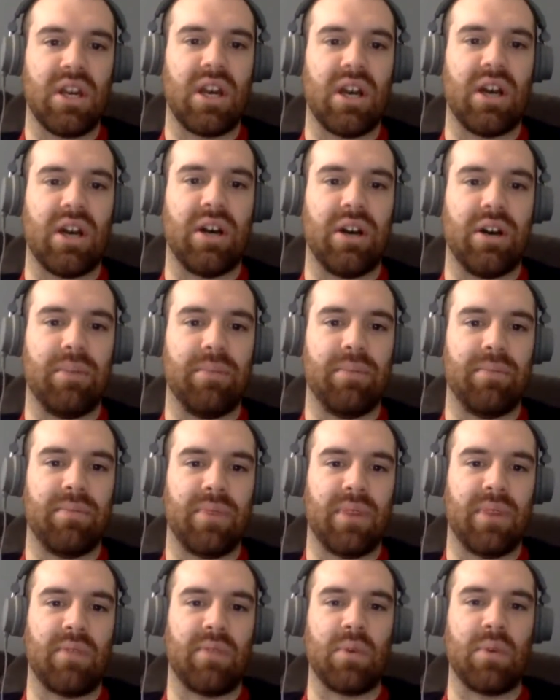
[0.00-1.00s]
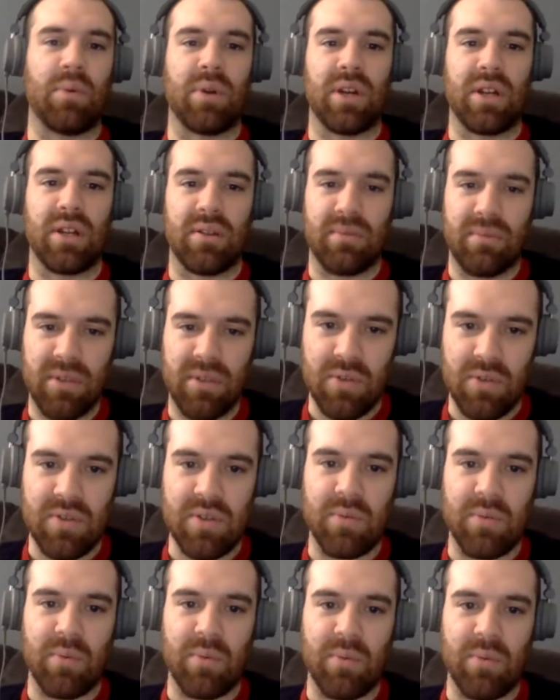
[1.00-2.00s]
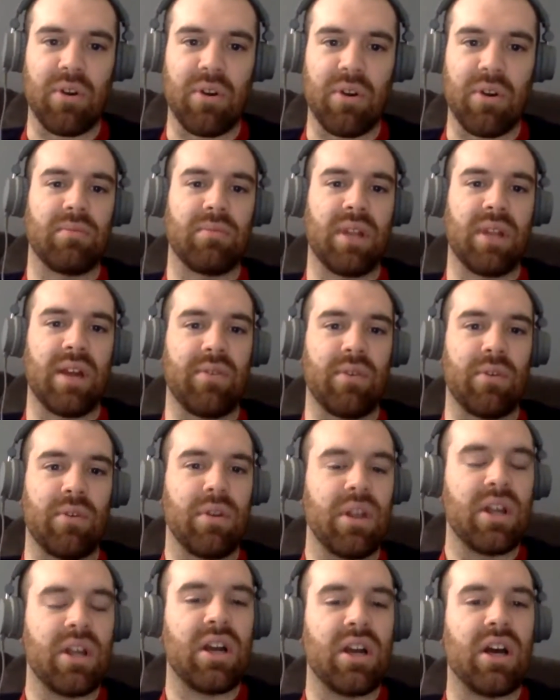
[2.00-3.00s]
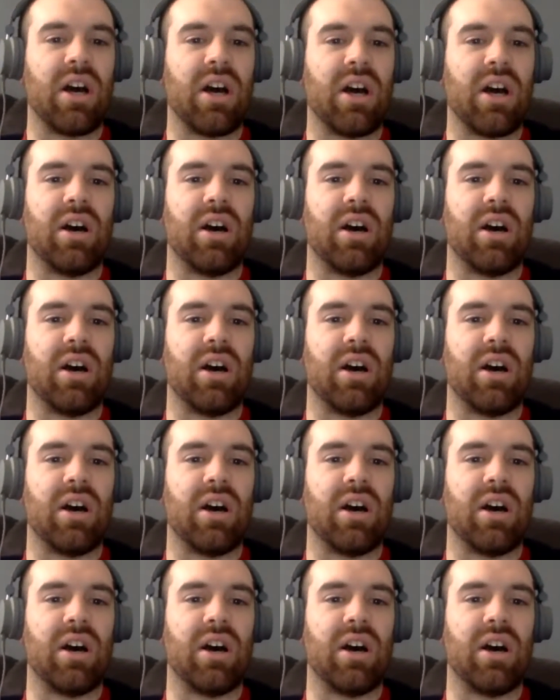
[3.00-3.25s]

if we want to use the word level,